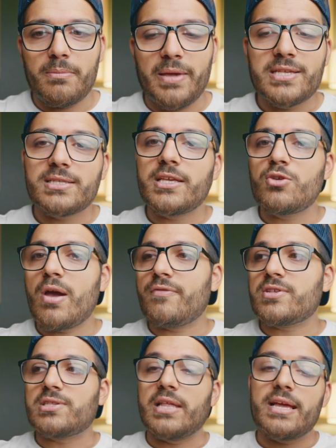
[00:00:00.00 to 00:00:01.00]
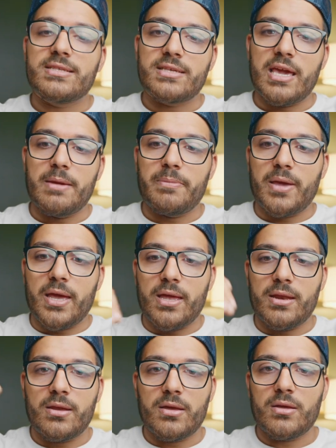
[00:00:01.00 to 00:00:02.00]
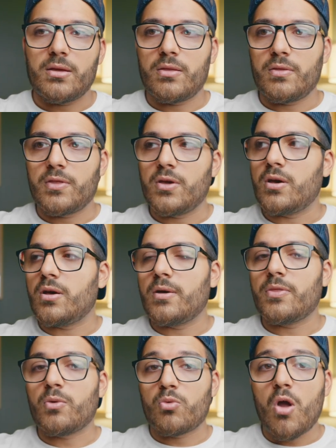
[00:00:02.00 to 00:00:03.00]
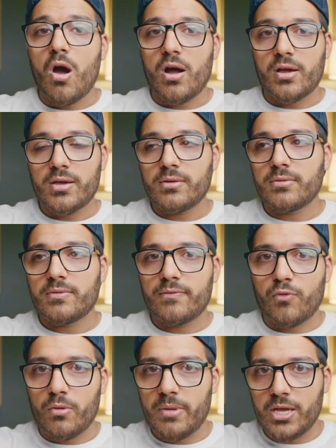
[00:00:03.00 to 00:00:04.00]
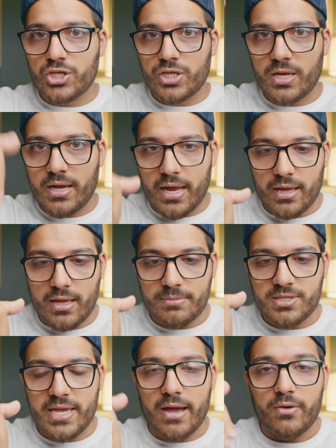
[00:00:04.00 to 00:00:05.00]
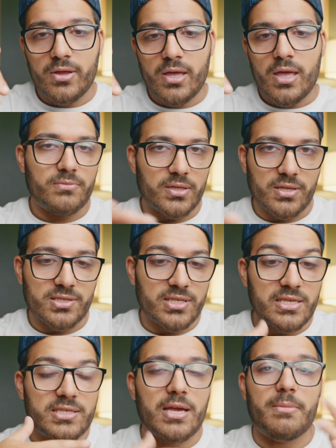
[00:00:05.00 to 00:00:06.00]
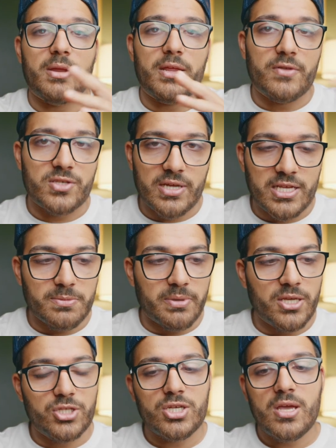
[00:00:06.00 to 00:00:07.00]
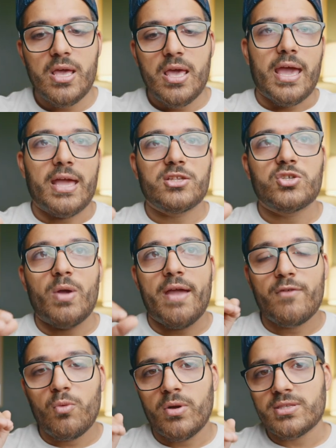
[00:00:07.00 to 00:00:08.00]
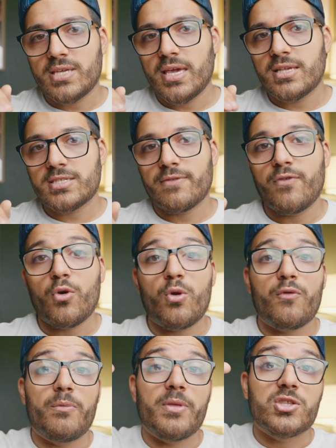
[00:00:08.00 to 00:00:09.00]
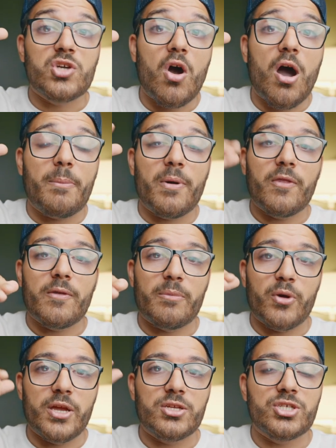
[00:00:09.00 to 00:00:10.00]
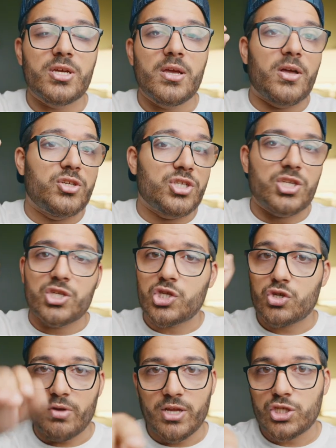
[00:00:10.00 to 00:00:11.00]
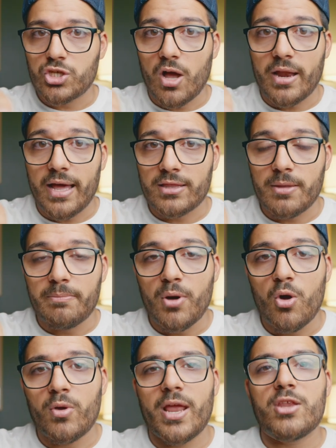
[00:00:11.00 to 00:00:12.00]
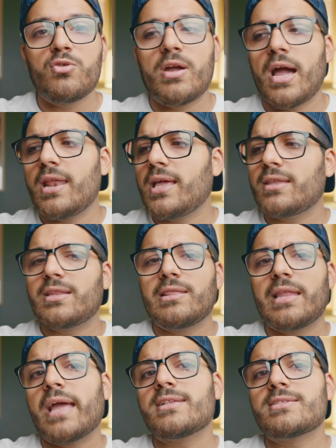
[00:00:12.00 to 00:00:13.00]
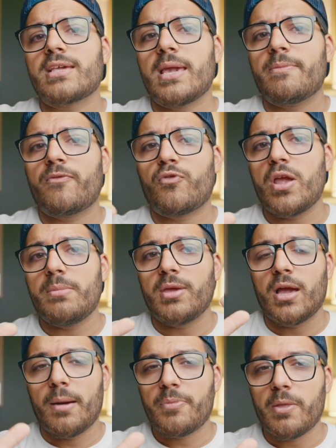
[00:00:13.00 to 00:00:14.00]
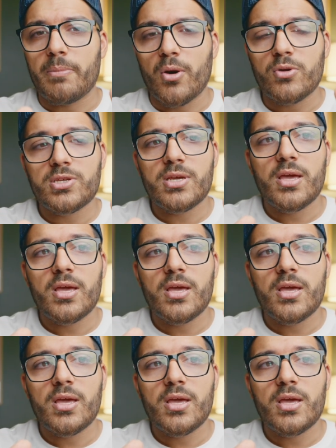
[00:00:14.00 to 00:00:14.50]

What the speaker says: basically you have this landscape, and the rock formation kind of comes down, like the sea's coming in, there's a nice beach. And so everyone takes a photo from the top of the bridge, just a straight shot at the boat, and you kind of get the landscape framing up the boat.